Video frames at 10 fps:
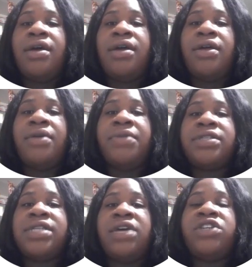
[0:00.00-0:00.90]

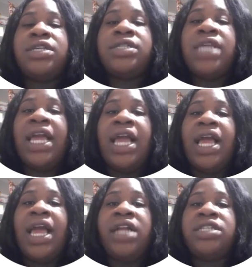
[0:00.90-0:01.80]
And so just like
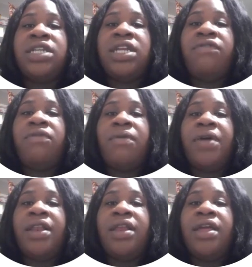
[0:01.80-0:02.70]

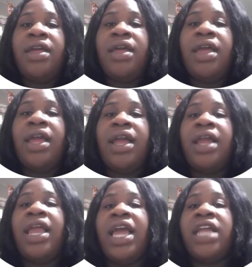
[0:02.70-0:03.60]
HNF1
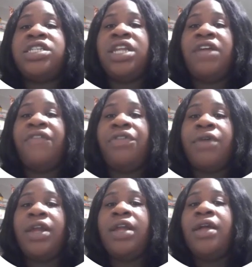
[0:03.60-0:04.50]
and
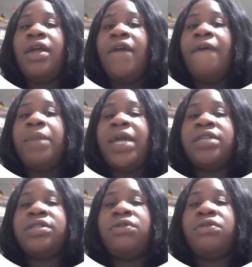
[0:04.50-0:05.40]
HNF3
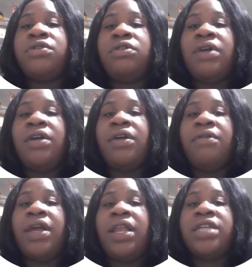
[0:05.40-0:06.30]
plays a crucial role in the
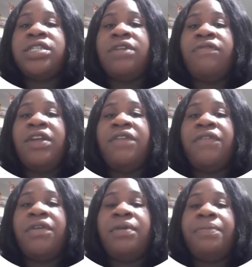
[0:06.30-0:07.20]
regulation of
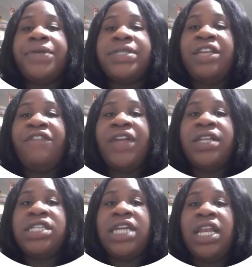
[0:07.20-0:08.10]
liver-specific
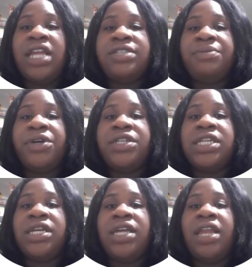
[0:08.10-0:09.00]
gene
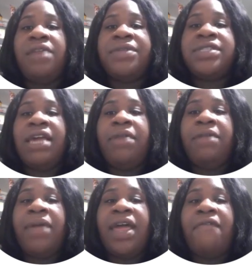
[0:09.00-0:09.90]
expression in the
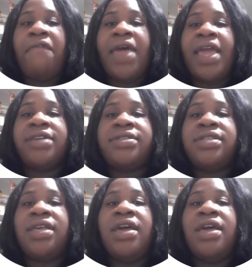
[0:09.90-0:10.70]
metabolic pathways.